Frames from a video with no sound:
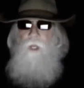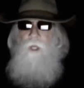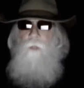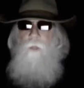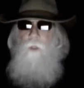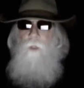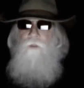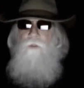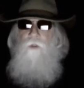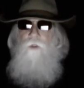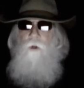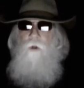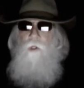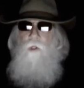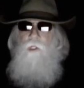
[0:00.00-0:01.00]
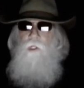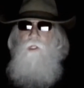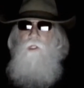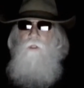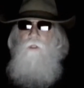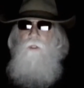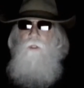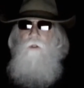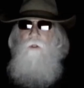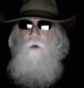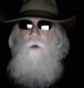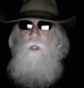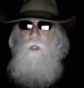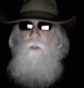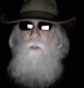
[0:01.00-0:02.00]
I want to talk a little
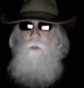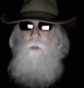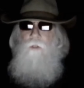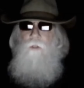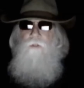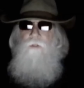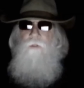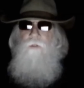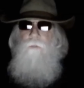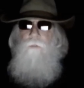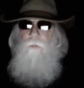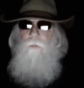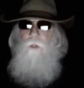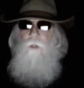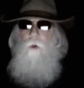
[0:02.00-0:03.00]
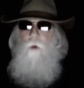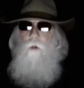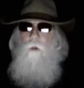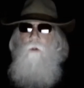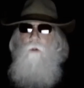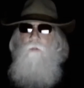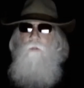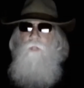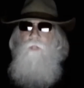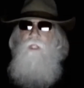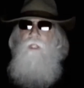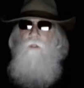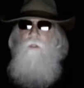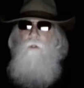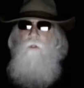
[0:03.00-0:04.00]
about crinoids, an order of
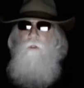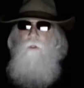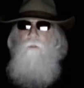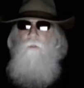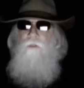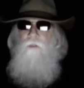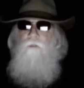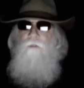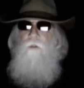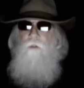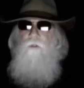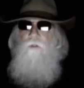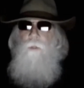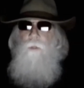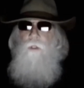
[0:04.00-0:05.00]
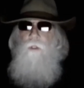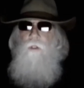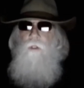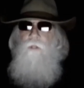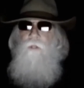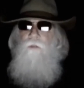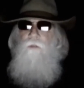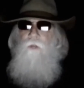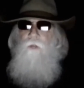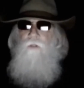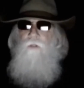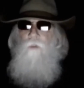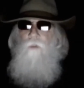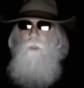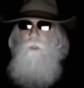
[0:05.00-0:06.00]
echinoderms that first appeared in the
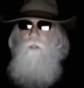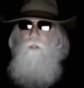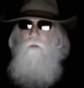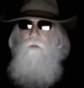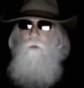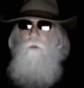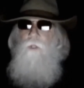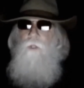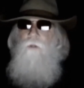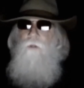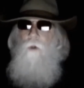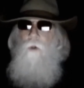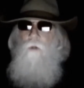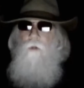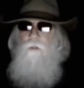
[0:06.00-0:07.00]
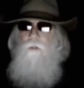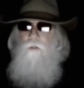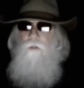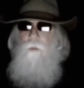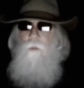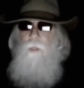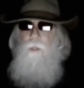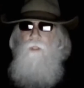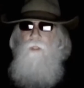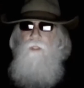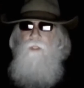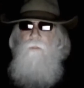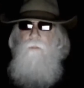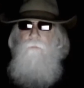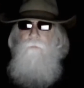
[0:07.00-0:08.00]
fossil record during the Ordovician
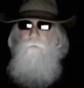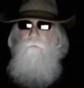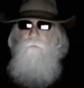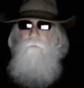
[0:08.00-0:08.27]
period.